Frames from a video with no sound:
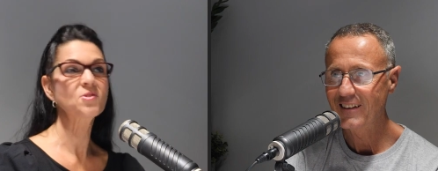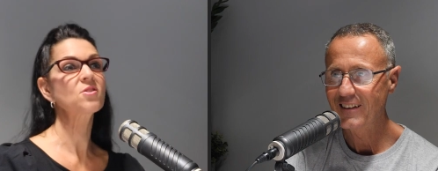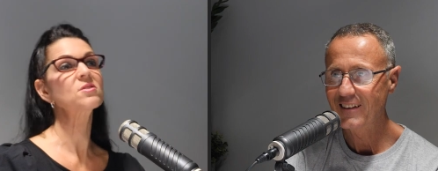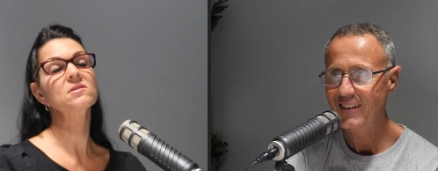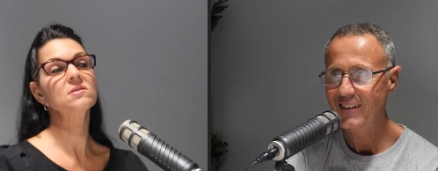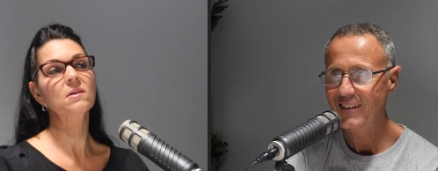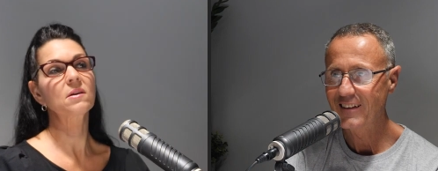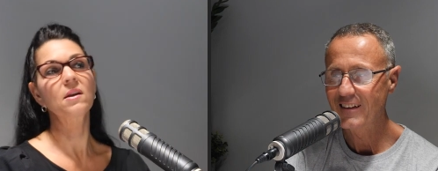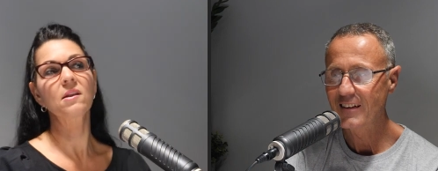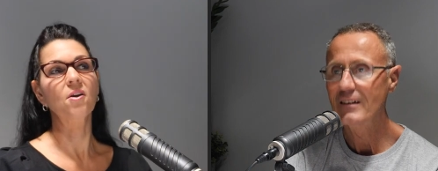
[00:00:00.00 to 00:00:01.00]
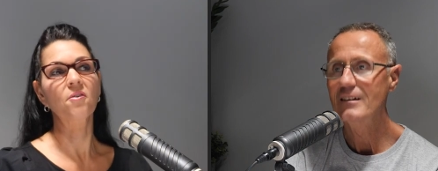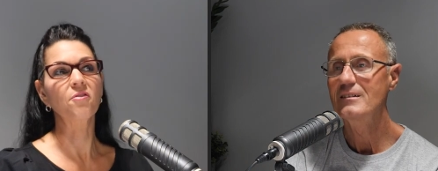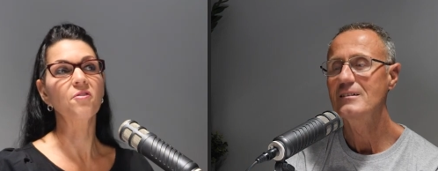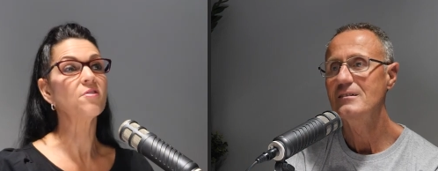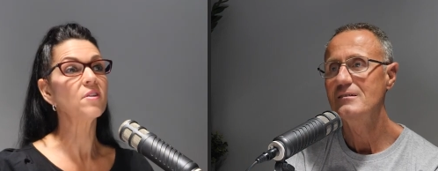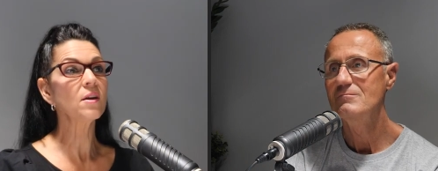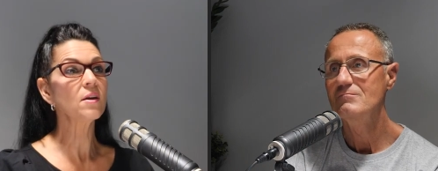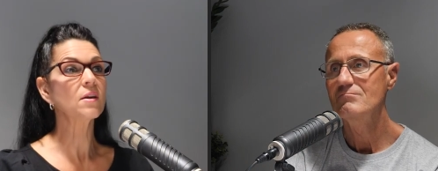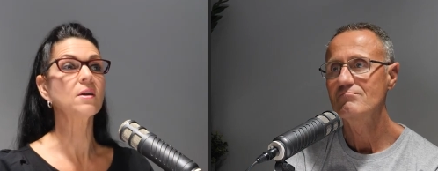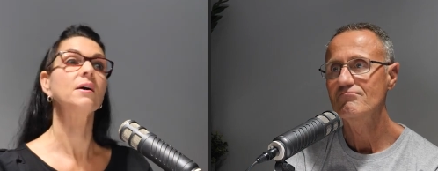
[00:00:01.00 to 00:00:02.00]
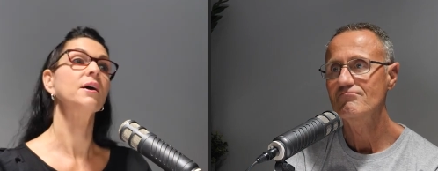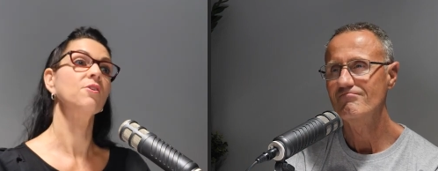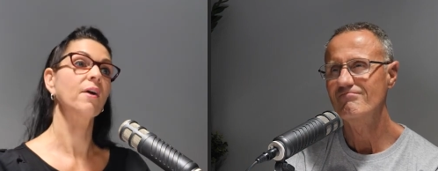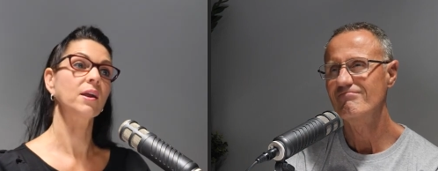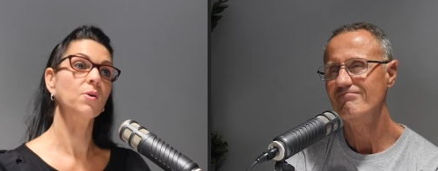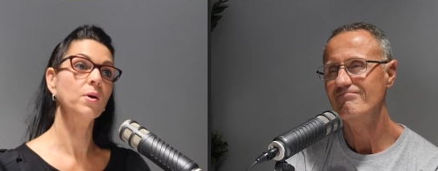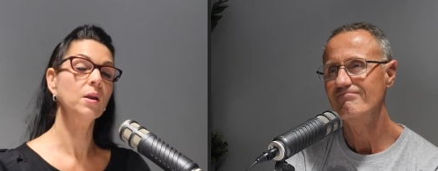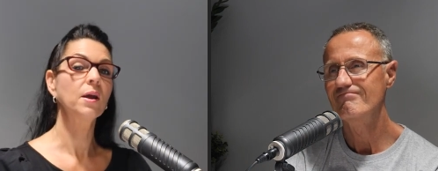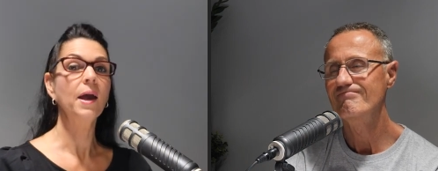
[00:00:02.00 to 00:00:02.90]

Speaker 1: doctors uh, anything over fifty, and you're mm. adequate,